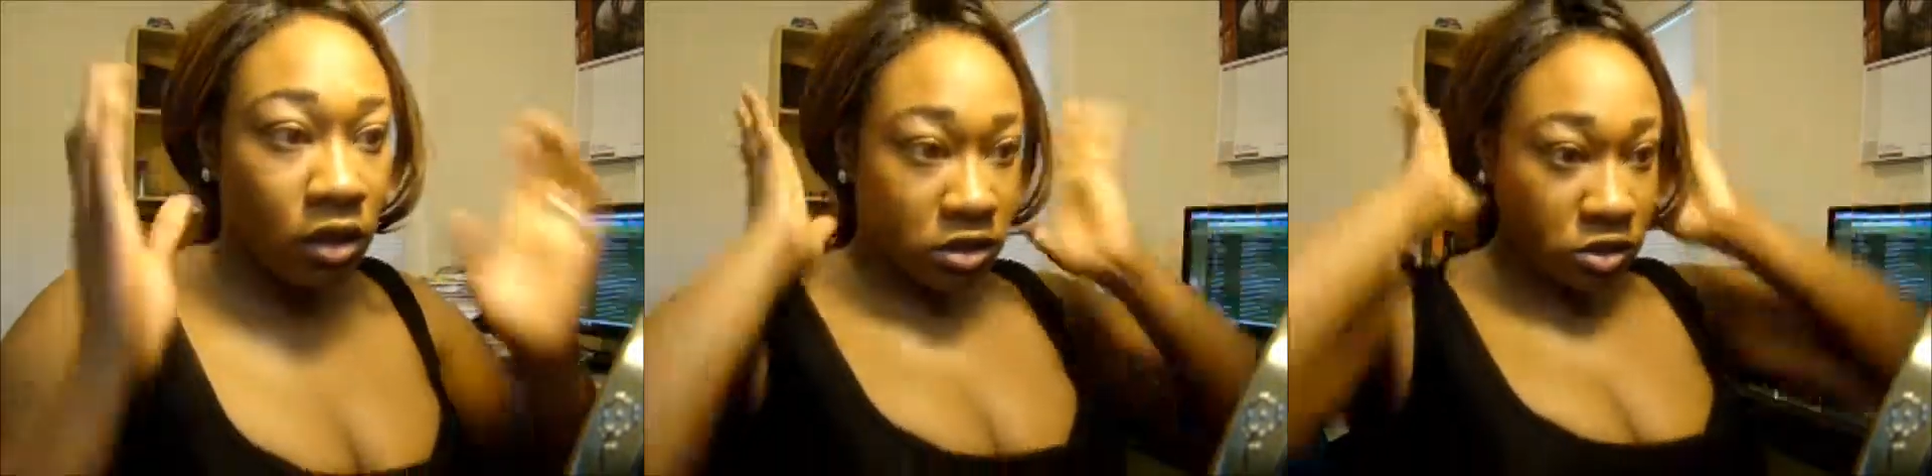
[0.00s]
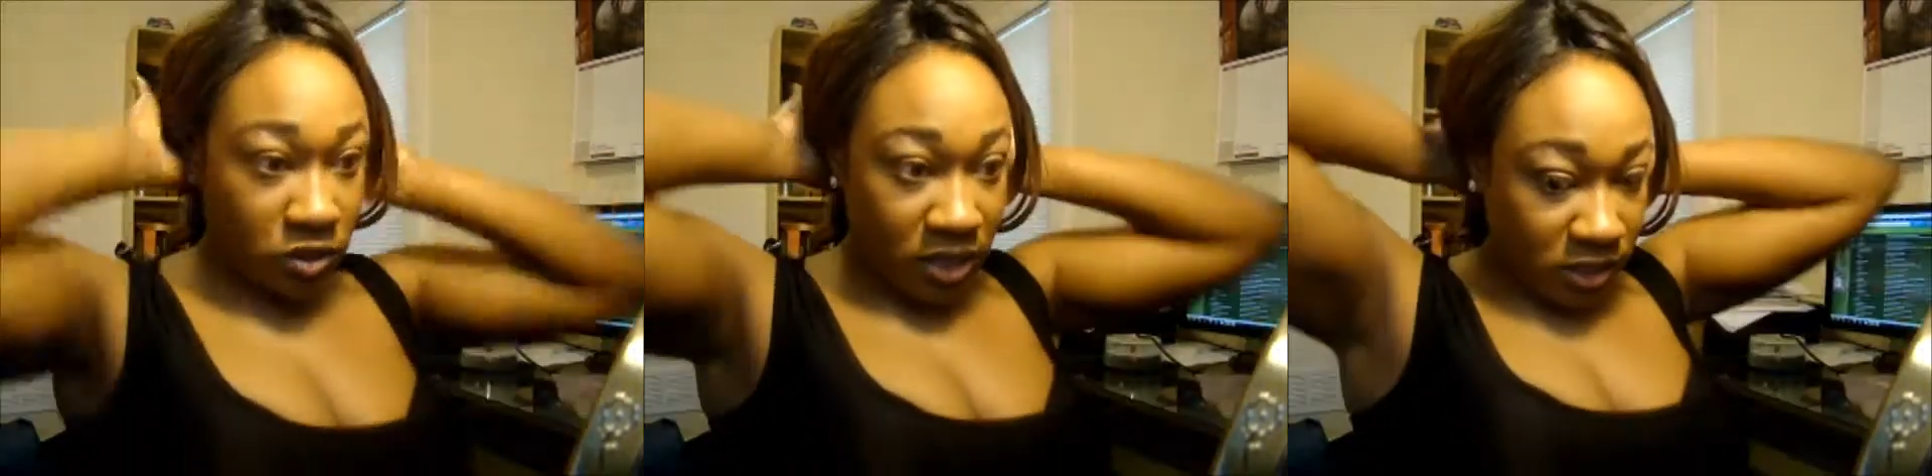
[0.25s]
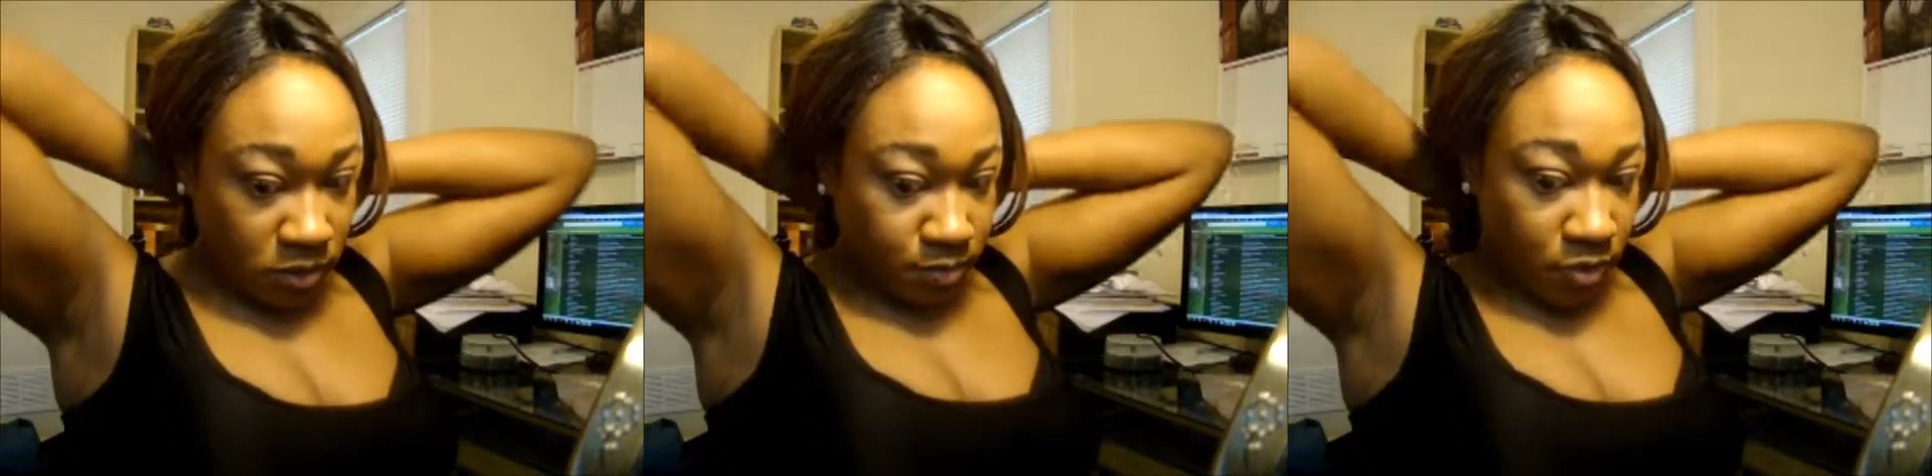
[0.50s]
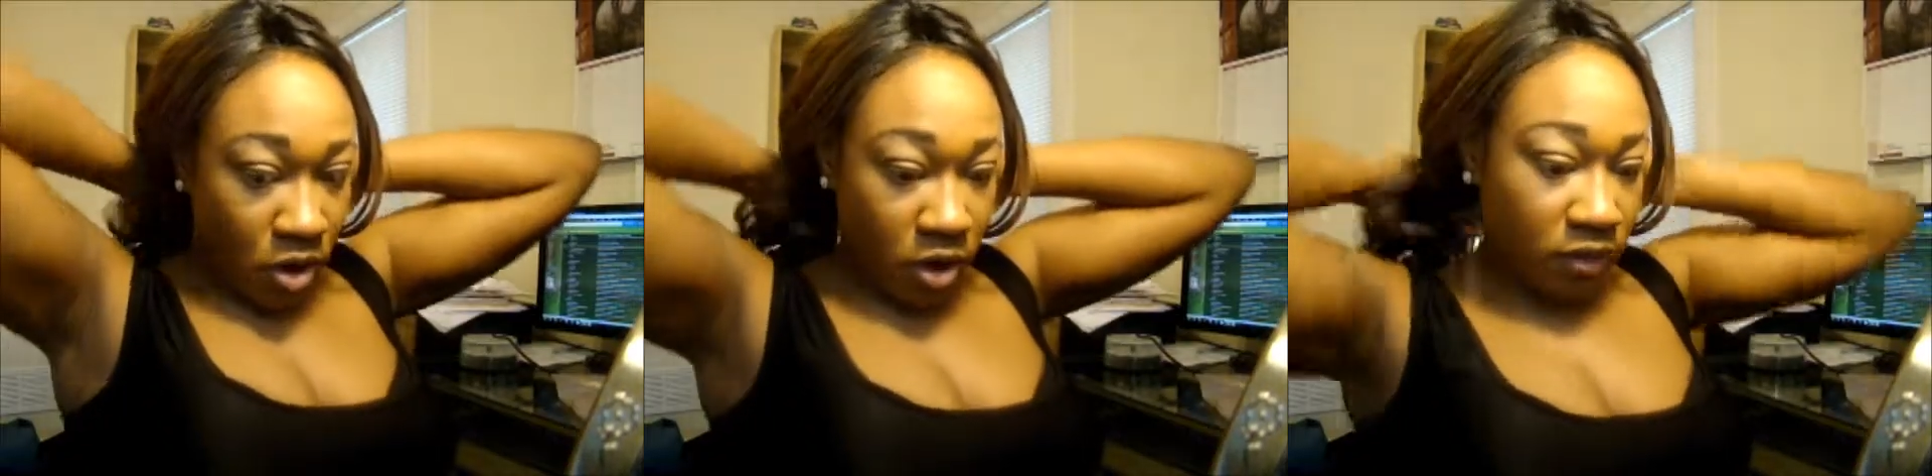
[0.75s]
So that's
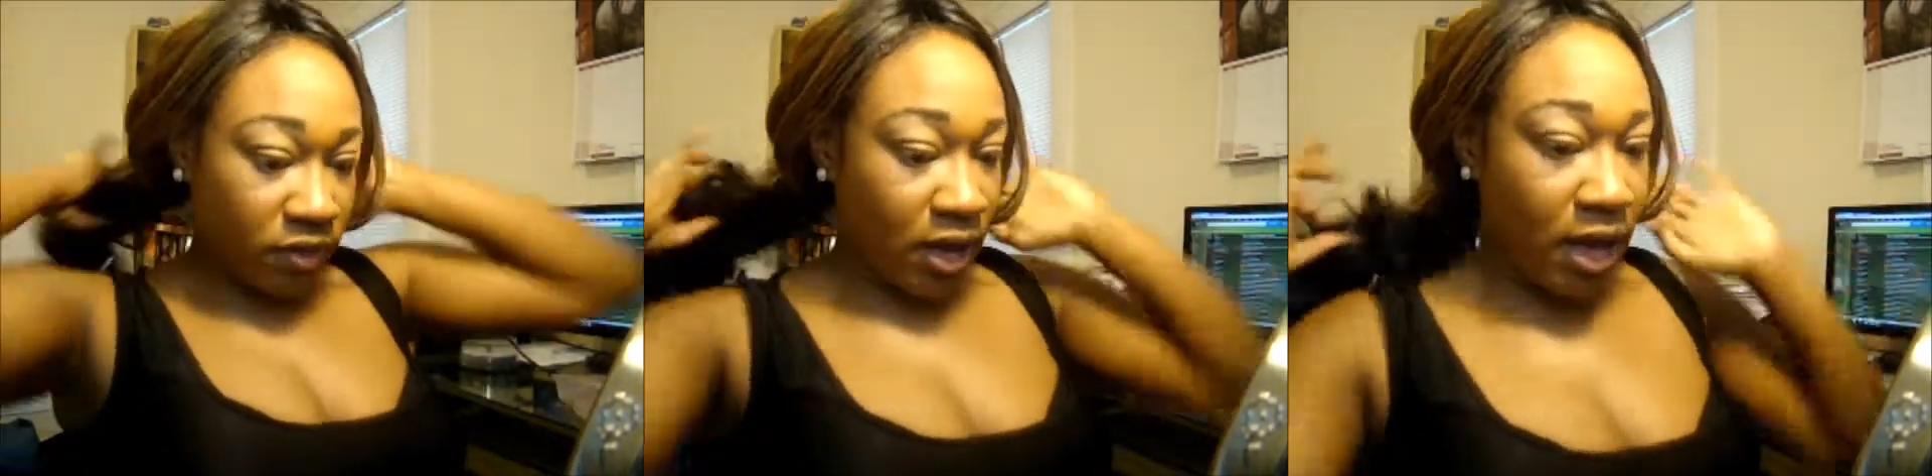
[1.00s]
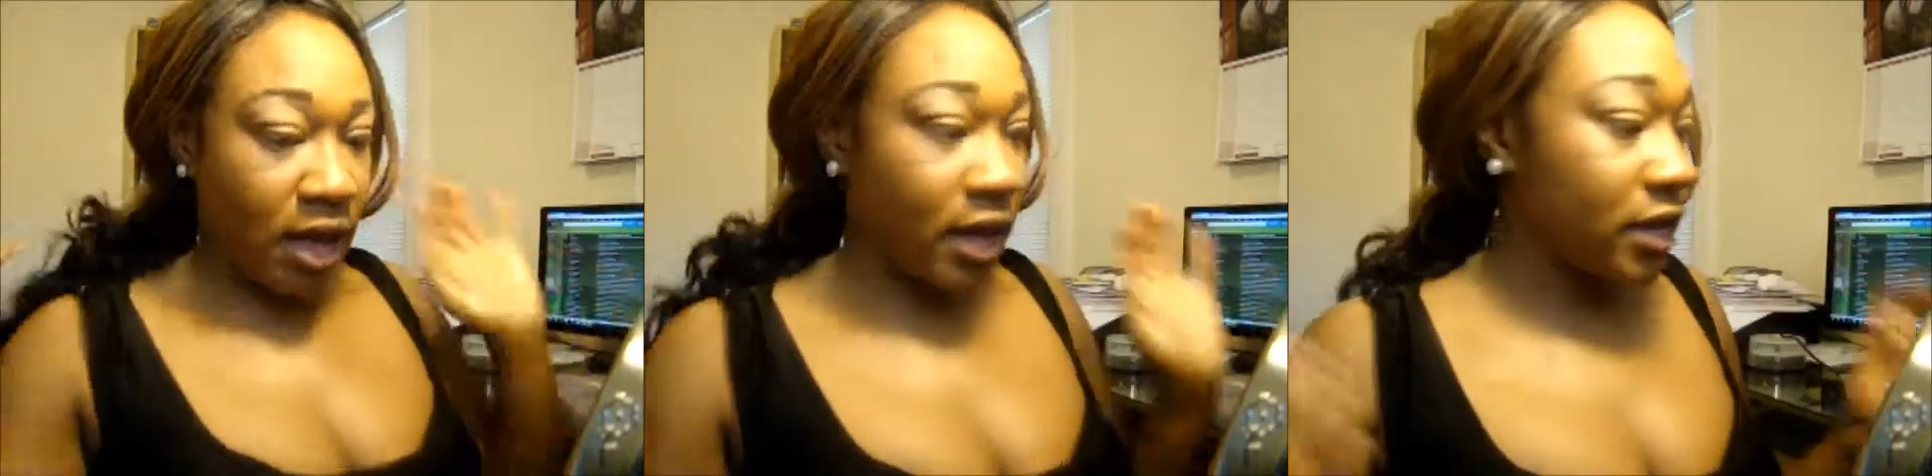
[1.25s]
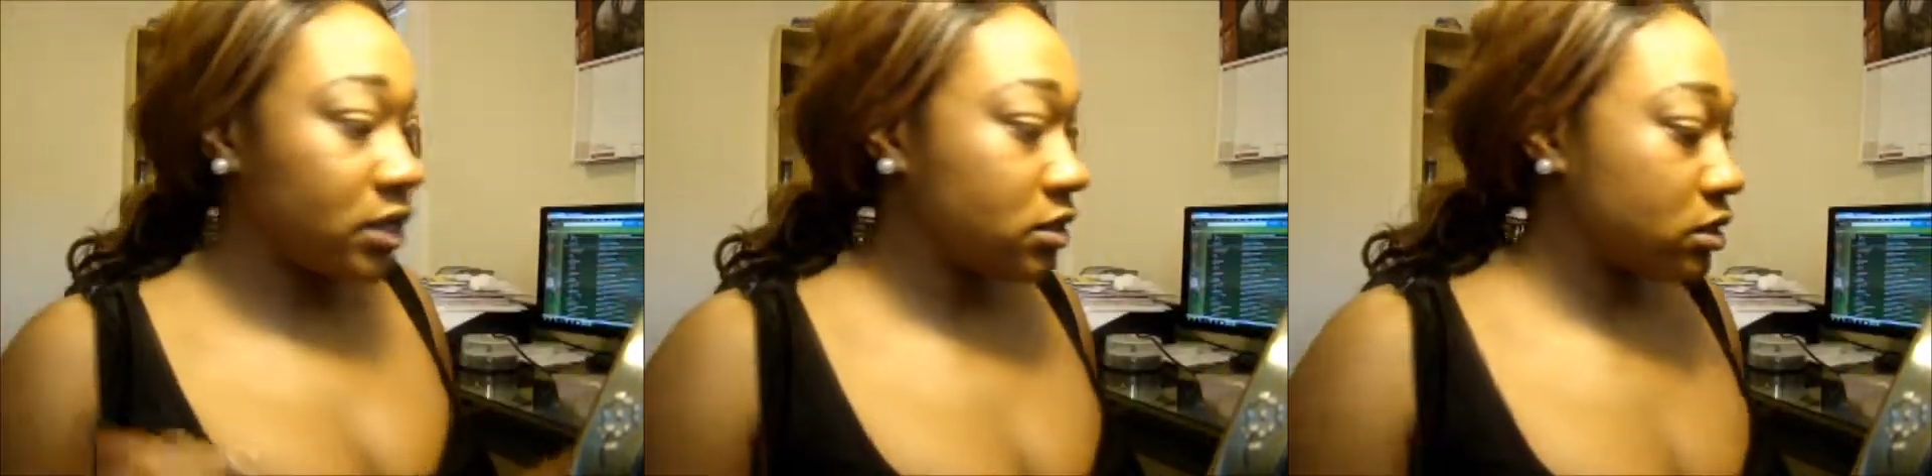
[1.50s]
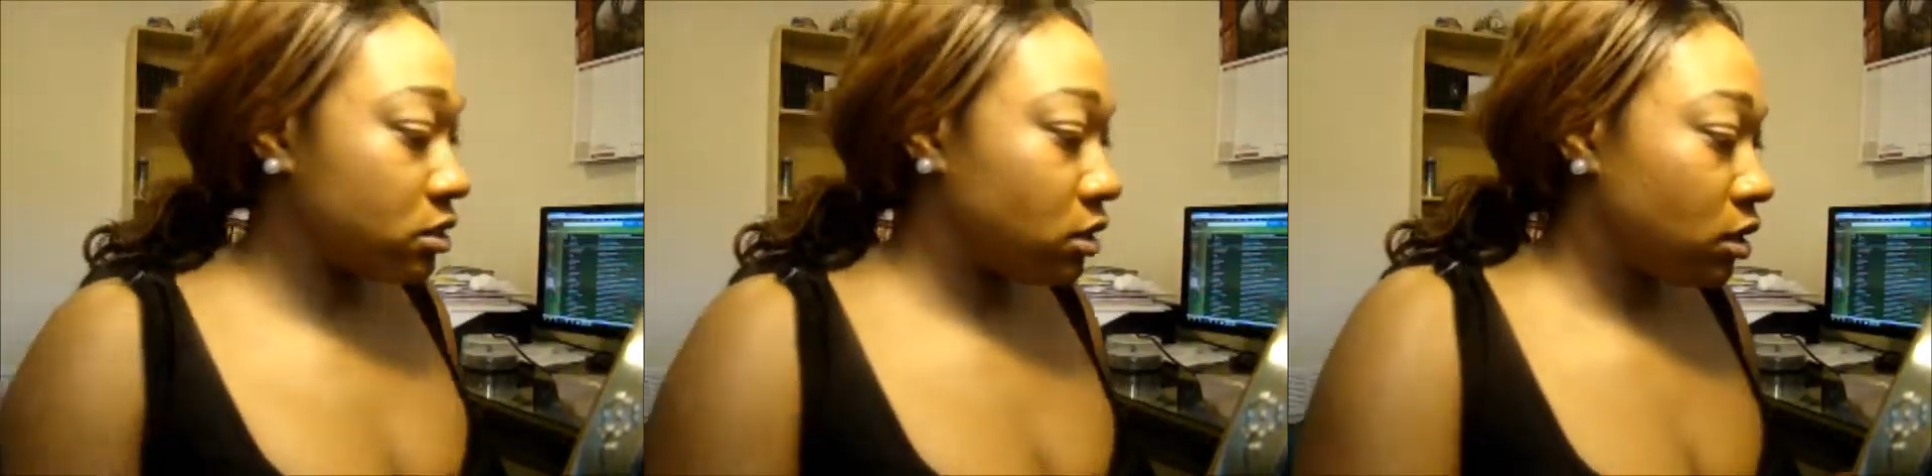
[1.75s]
part of the
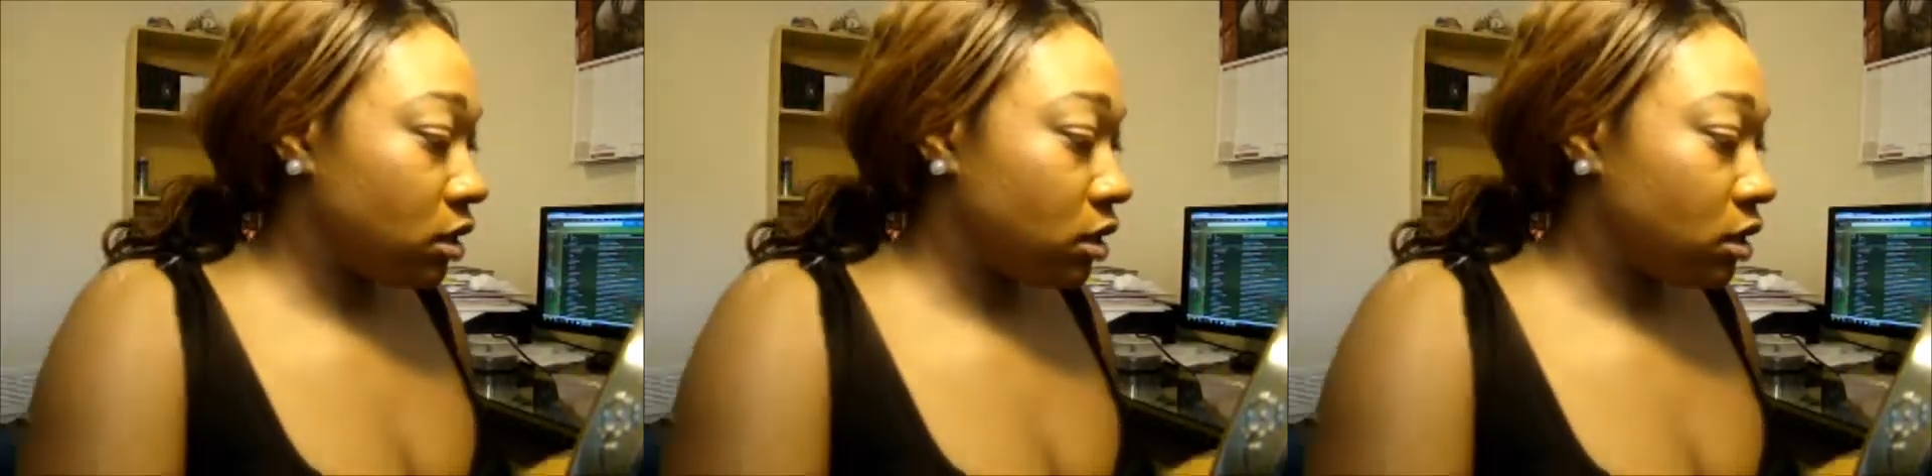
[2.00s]
eyes.